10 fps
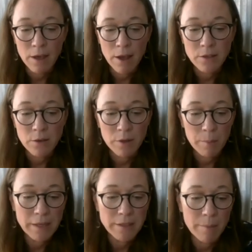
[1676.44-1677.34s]
Also,
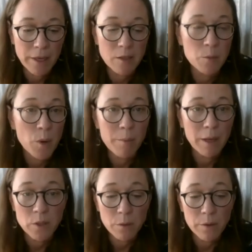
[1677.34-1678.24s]
the pandemic has brought
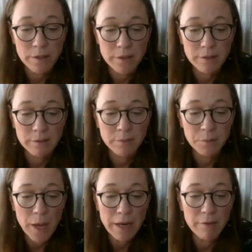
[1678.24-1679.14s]
me up short.
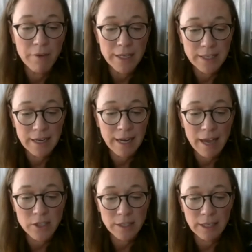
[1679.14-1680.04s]
What advice can I
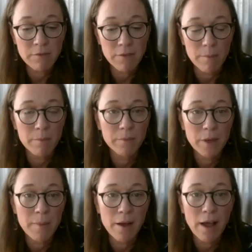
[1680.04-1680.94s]
actually give them
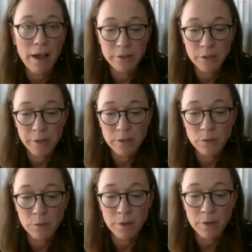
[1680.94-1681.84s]
about how to
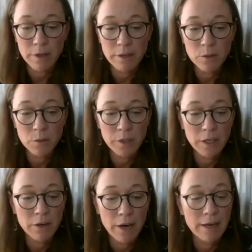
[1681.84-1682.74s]
endure a school
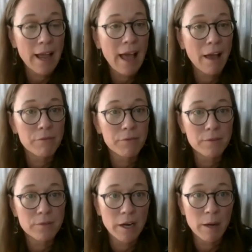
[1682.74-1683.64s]
year and a half
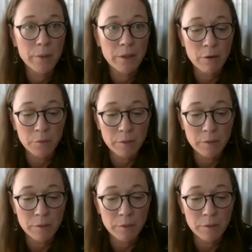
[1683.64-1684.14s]
shut up in their